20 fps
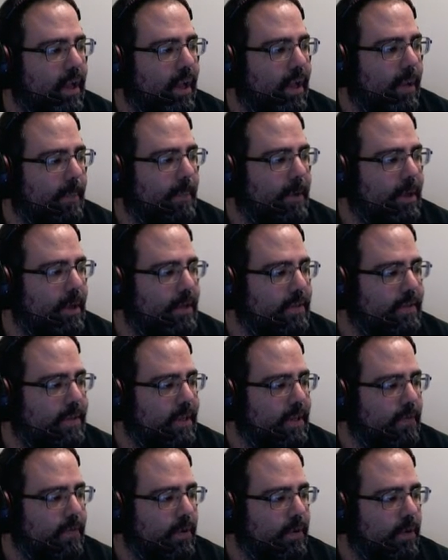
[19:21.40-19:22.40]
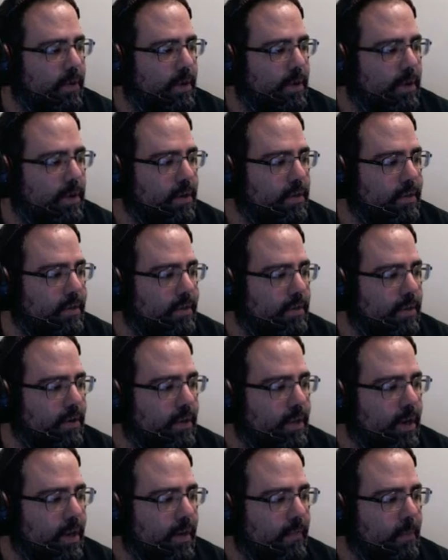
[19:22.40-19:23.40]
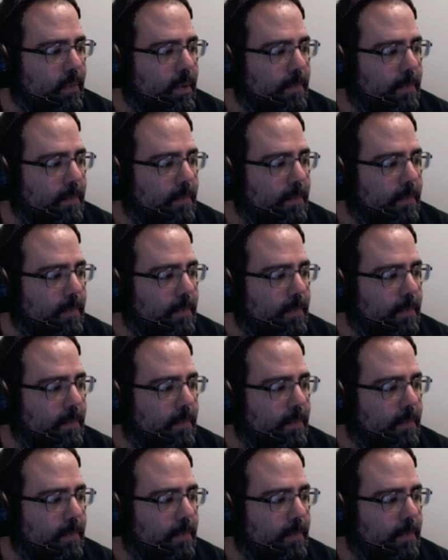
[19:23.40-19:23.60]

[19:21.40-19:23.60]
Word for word: me save your ears and turn that off a bit.